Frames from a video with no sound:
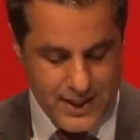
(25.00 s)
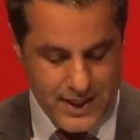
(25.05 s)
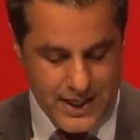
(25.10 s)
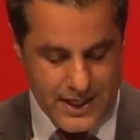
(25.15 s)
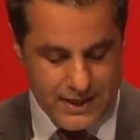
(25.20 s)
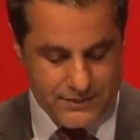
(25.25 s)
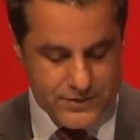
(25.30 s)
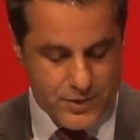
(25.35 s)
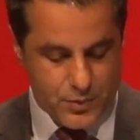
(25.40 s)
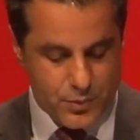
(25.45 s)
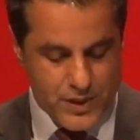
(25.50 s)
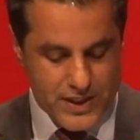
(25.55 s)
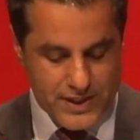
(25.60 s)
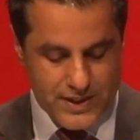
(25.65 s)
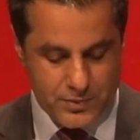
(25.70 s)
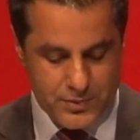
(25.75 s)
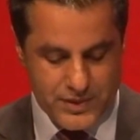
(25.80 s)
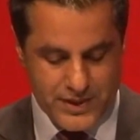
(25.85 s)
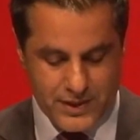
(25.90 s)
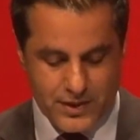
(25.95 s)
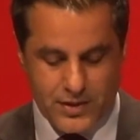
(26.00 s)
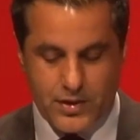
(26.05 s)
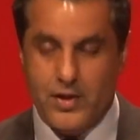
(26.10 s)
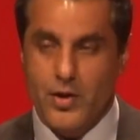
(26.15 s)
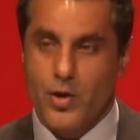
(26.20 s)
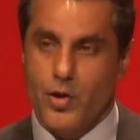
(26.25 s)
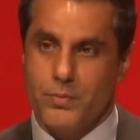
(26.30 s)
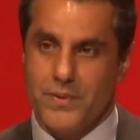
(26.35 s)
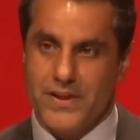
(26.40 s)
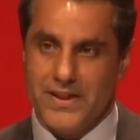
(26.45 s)
After working within
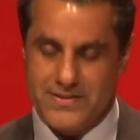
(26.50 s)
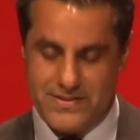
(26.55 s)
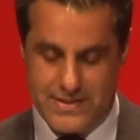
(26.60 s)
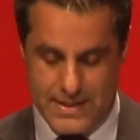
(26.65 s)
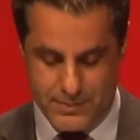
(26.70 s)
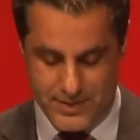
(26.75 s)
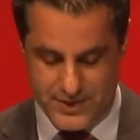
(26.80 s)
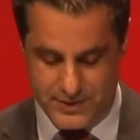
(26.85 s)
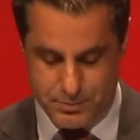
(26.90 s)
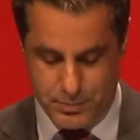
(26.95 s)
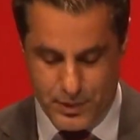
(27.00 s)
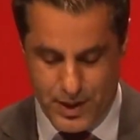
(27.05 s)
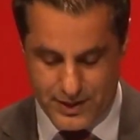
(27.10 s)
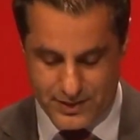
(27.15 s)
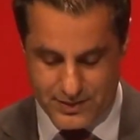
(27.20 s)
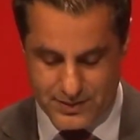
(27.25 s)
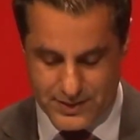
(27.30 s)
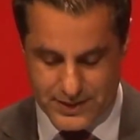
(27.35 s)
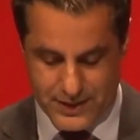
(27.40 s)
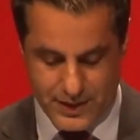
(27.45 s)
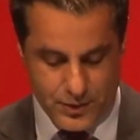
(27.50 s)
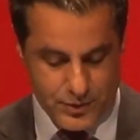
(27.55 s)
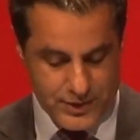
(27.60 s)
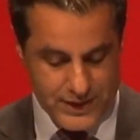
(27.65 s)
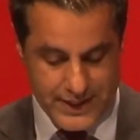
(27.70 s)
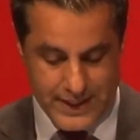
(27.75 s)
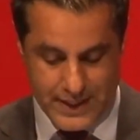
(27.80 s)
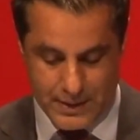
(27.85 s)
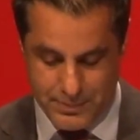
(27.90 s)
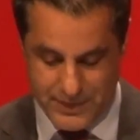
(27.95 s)
globally established brands, including
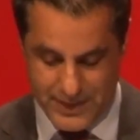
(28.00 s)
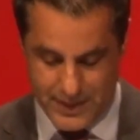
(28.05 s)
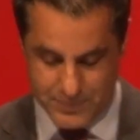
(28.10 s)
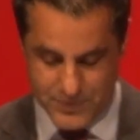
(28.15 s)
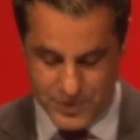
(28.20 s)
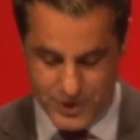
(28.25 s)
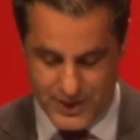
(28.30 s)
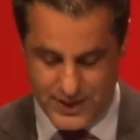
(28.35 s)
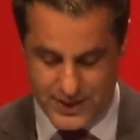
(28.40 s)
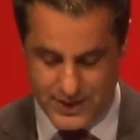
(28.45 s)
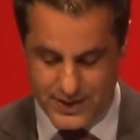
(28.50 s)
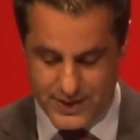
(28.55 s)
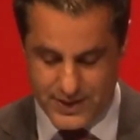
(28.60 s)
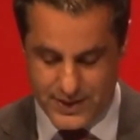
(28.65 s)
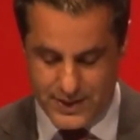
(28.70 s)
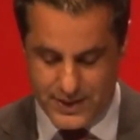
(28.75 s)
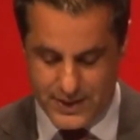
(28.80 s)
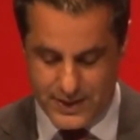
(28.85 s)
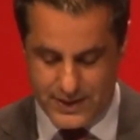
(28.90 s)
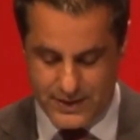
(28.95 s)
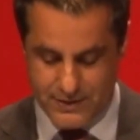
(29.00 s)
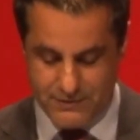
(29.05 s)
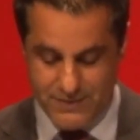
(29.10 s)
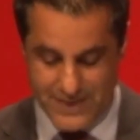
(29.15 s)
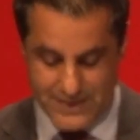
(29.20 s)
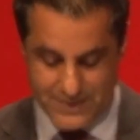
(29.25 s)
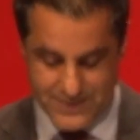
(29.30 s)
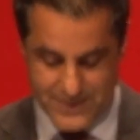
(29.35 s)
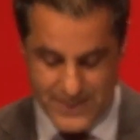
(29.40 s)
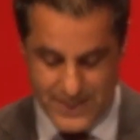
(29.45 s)
KPMG,
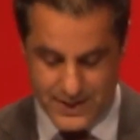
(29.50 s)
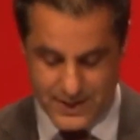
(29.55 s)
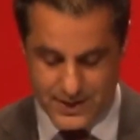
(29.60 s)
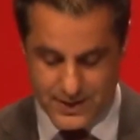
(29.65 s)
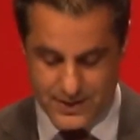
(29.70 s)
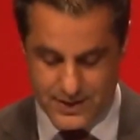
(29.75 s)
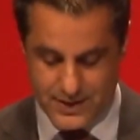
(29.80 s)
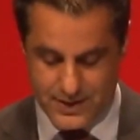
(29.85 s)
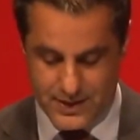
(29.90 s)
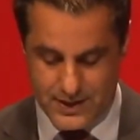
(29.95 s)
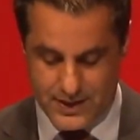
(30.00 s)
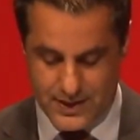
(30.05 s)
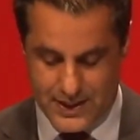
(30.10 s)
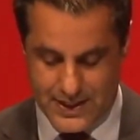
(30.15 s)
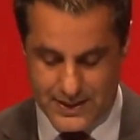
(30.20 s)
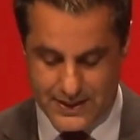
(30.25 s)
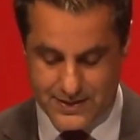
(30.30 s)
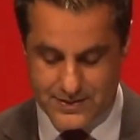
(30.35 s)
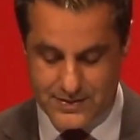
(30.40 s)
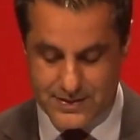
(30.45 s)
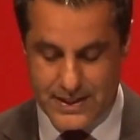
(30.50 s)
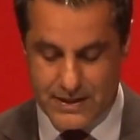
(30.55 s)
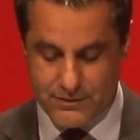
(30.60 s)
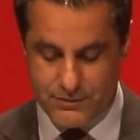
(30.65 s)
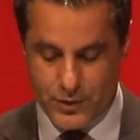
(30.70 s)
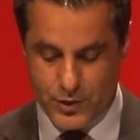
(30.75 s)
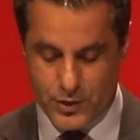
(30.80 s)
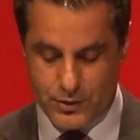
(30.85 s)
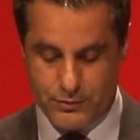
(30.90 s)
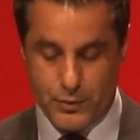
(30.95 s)
Investec, and as
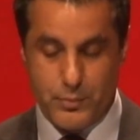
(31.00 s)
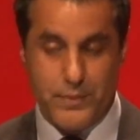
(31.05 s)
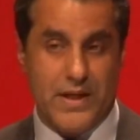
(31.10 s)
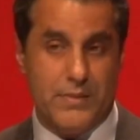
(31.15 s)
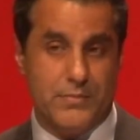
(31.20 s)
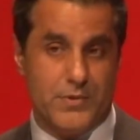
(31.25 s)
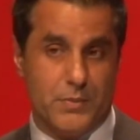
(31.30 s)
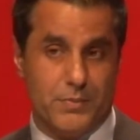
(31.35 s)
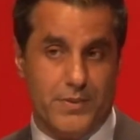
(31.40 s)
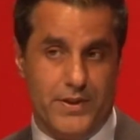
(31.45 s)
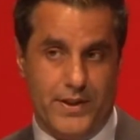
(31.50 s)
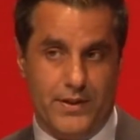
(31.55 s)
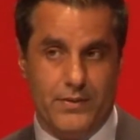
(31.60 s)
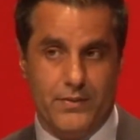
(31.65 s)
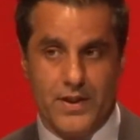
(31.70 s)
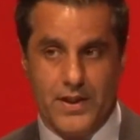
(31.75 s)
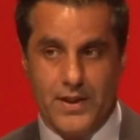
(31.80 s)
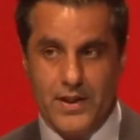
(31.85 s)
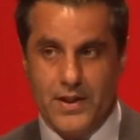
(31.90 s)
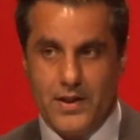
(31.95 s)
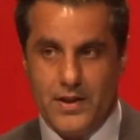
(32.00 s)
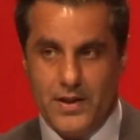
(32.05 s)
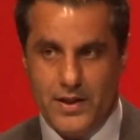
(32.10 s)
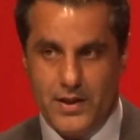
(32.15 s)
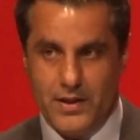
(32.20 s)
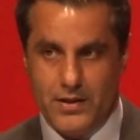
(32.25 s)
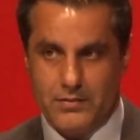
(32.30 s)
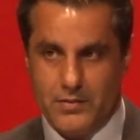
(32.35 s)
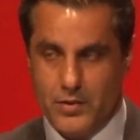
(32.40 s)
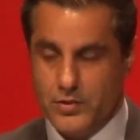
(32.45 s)
CFO for BMW
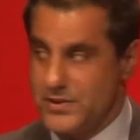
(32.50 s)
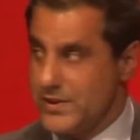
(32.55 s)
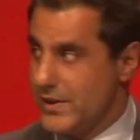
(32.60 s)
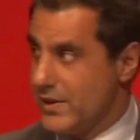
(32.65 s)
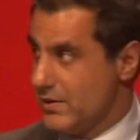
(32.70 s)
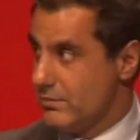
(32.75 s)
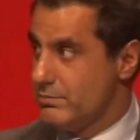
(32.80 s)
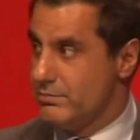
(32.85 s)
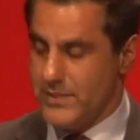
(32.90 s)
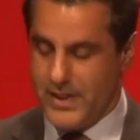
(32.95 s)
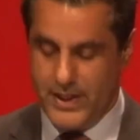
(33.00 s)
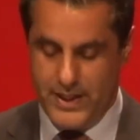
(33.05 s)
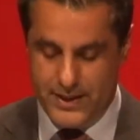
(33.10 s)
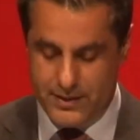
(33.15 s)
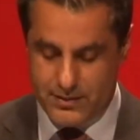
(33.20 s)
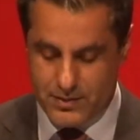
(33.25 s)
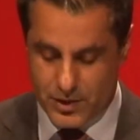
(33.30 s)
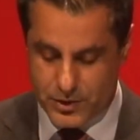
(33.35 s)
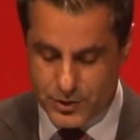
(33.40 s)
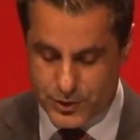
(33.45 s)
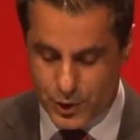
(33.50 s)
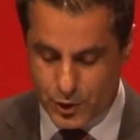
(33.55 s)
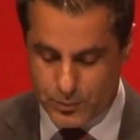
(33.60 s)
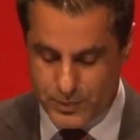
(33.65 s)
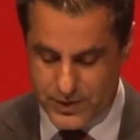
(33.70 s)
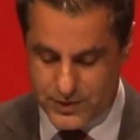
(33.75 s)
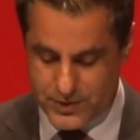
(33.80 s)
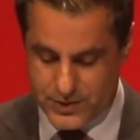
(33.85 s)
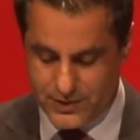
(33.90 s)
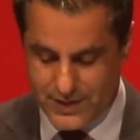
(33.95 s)
until
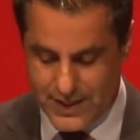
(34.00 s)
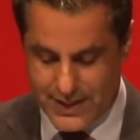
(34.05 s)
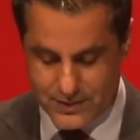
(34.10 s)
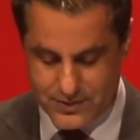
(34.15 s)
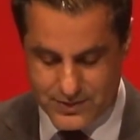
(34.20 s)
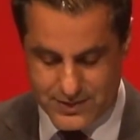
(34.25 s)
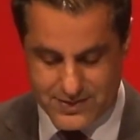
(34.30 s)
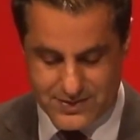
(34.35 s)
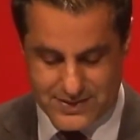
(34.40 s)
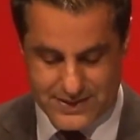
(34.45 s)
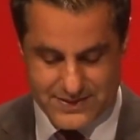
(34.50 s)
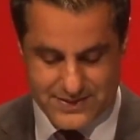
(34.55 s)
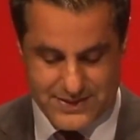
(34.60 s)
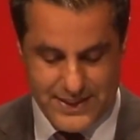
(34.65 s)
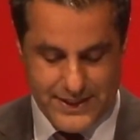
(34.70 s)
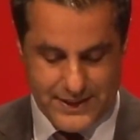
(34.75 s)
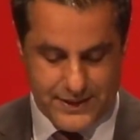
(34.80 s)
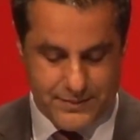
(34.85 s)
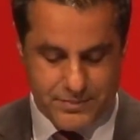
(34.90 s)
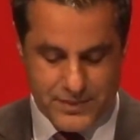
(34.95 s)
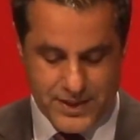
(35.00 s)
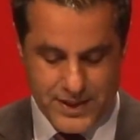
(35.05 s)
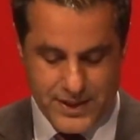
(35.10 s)
October 2016,